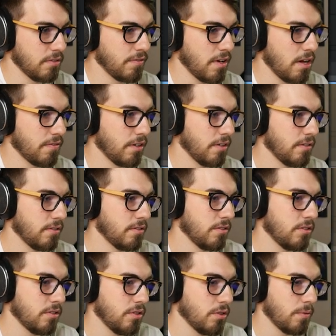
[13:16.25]
Revolver.
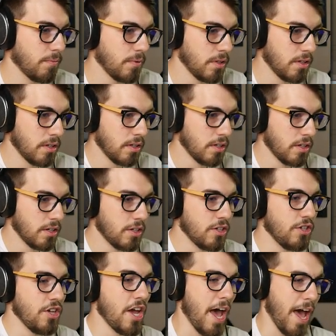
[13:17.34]

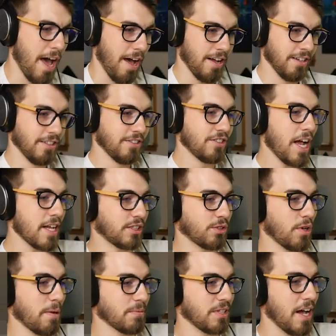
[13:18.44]
Yeah! That's
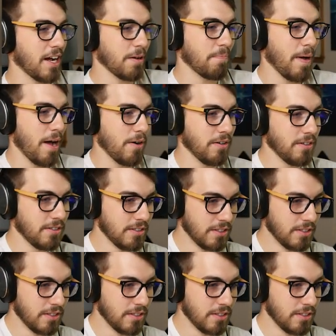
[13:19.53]
what I'm talking about!